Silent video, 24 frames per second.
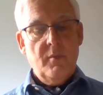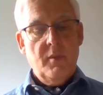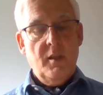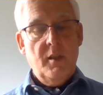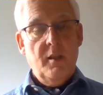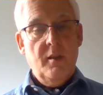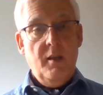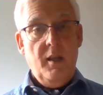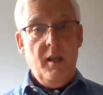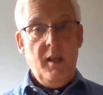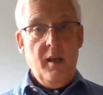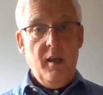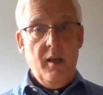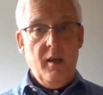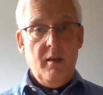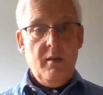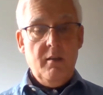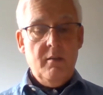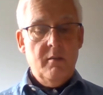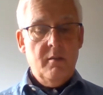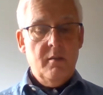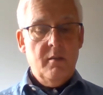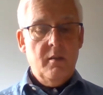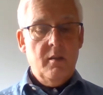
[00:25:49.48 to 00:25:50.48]
Here,
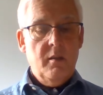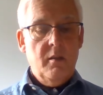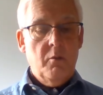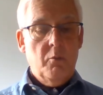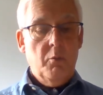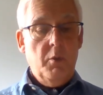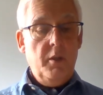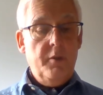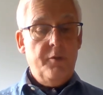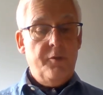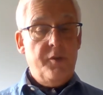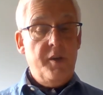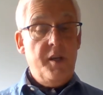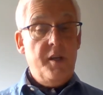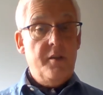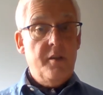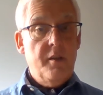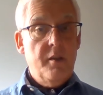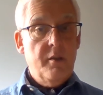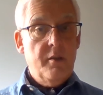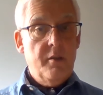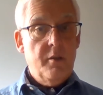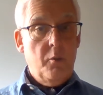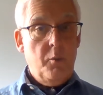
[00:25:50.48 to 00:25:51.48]
Wilfrid
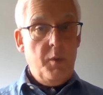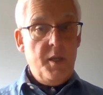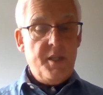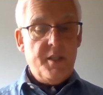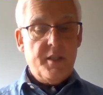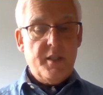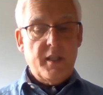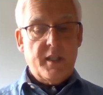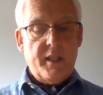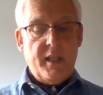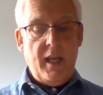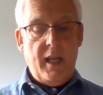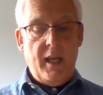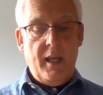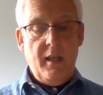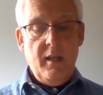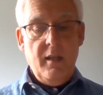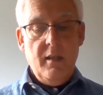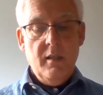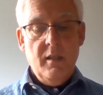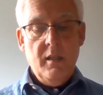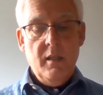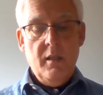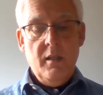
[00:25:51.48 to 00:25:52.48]
the Whisker
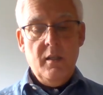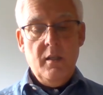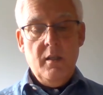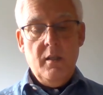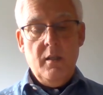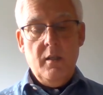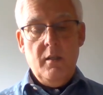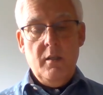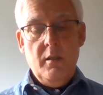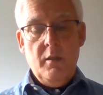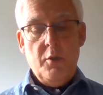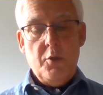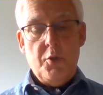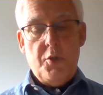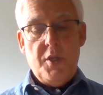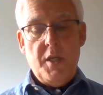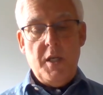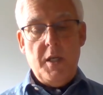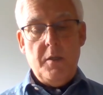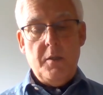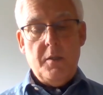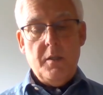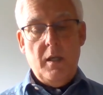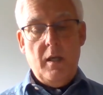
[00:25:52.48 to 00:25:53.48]
King, who
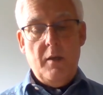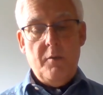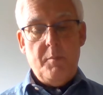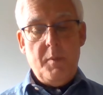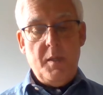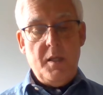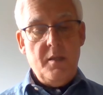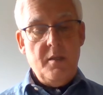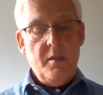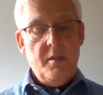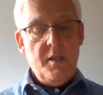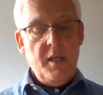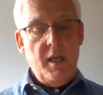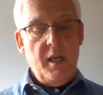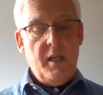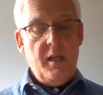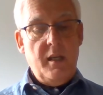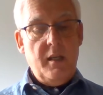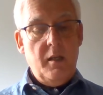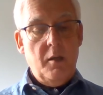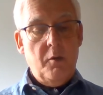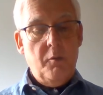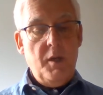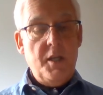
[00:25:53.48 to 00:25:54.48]
seemed to have been
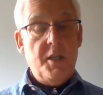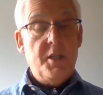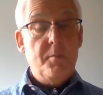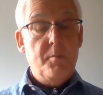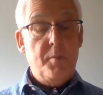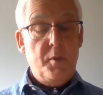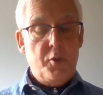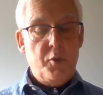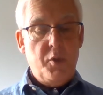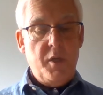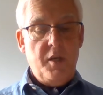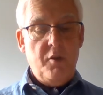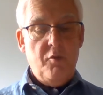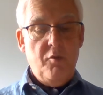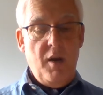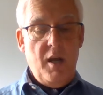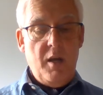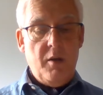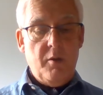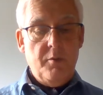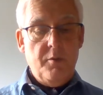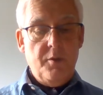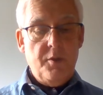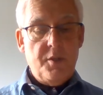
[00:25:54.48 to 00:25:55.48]
taking a rest between
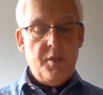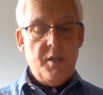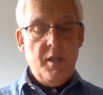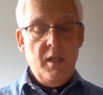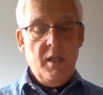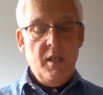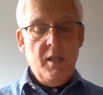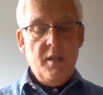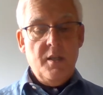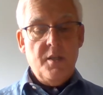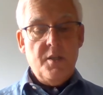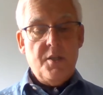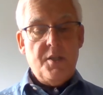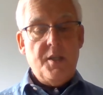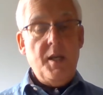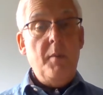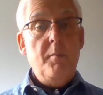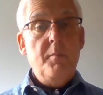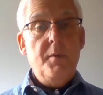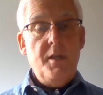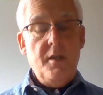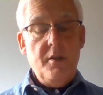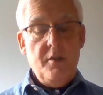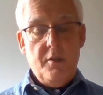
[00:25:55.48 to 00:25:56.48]
rounds,
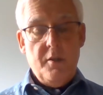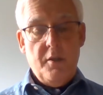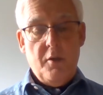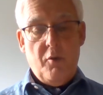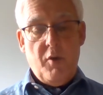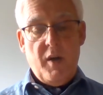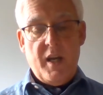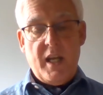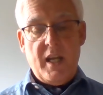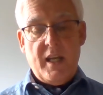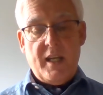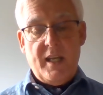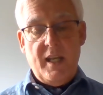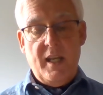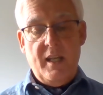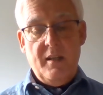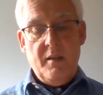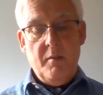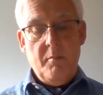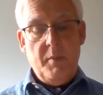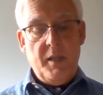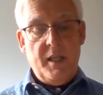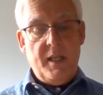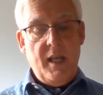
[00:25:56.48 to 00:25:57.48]
stepped into the ring again
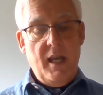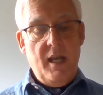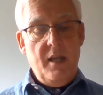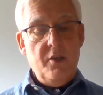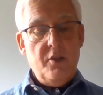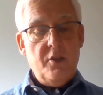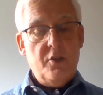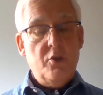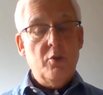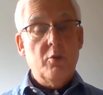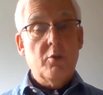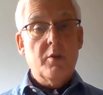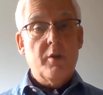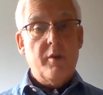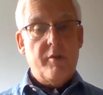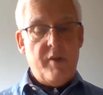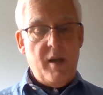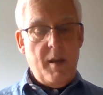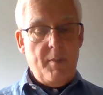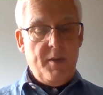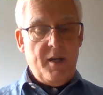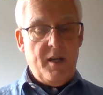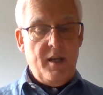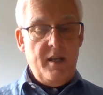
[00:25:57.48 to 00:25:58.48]
and began to talk
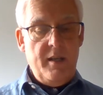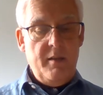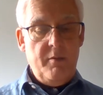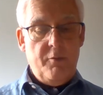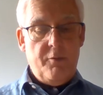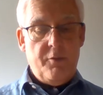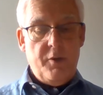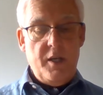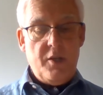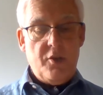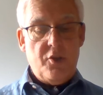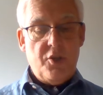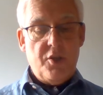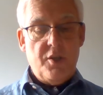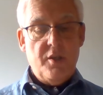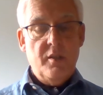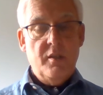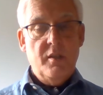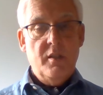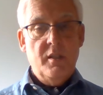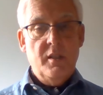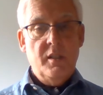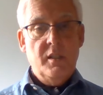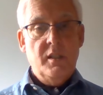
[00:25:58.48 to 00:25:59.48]
rapidly in French.
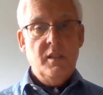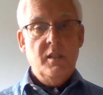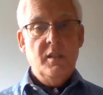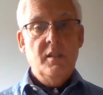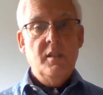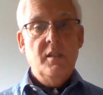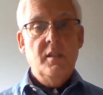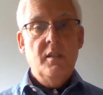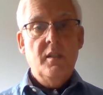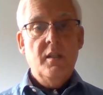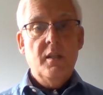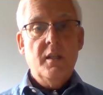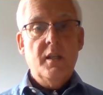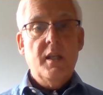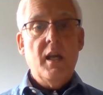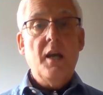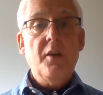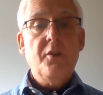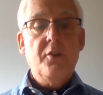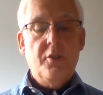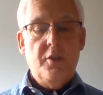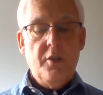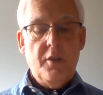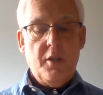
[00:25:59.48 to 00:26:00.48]

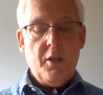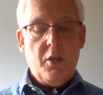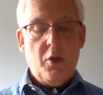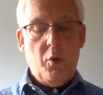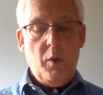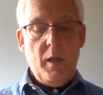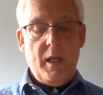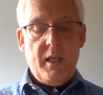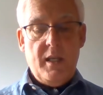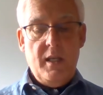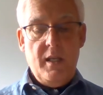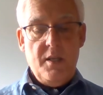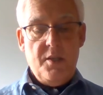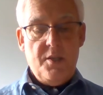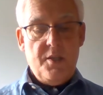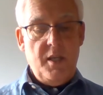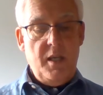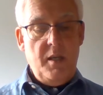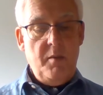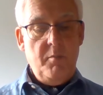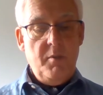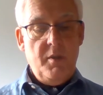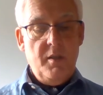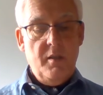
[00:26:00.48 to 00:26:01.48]
Cut to the quick, he
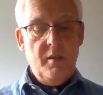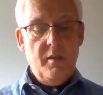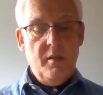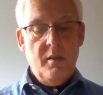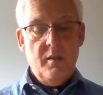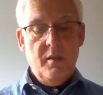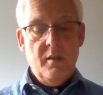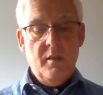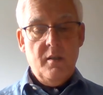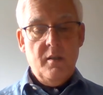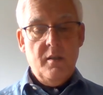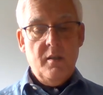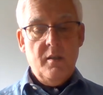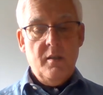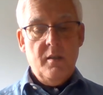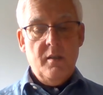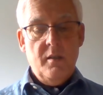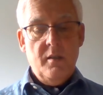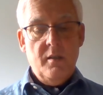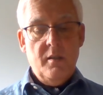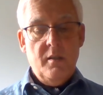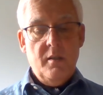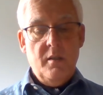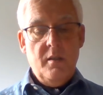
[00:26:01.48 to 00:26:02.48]
seemed.
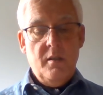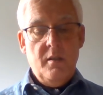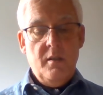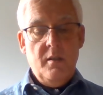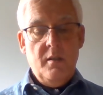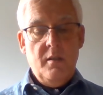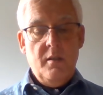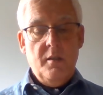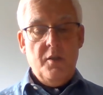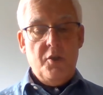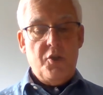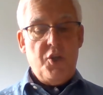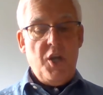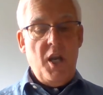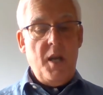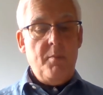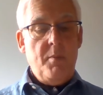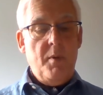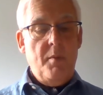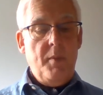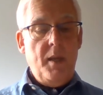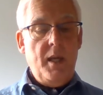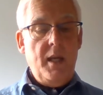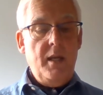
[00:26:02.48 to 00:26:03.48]
The
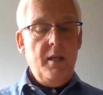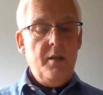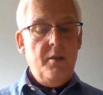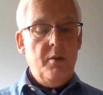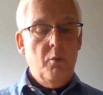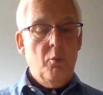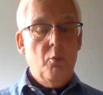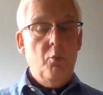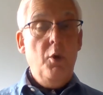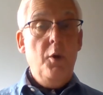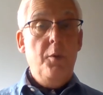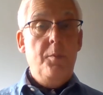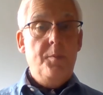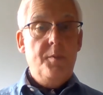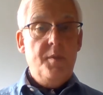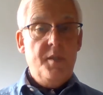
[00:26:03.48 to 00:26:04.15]
chambermaid whooped